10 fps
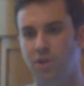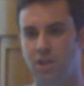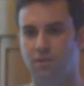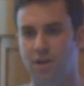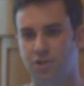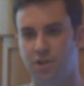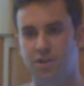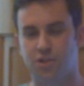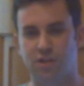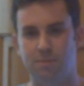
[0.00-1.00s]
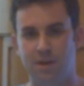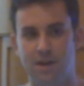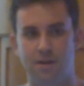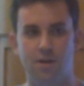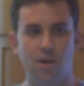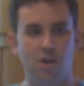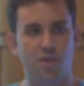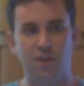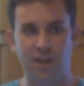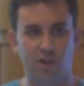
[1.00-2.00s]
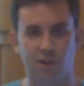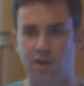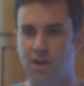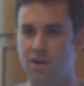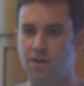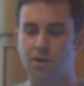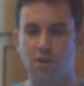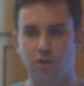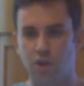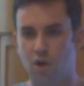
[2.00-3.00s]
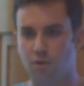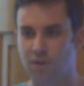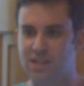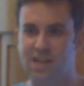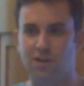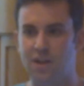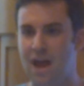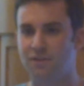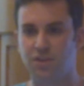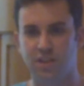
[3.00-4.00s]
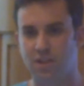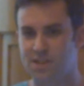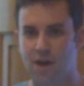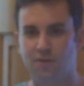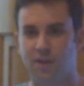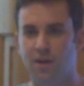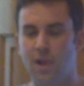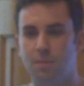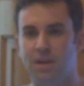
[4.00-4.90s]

only in the restaurant industry, but in theater and retail and everything that's out there.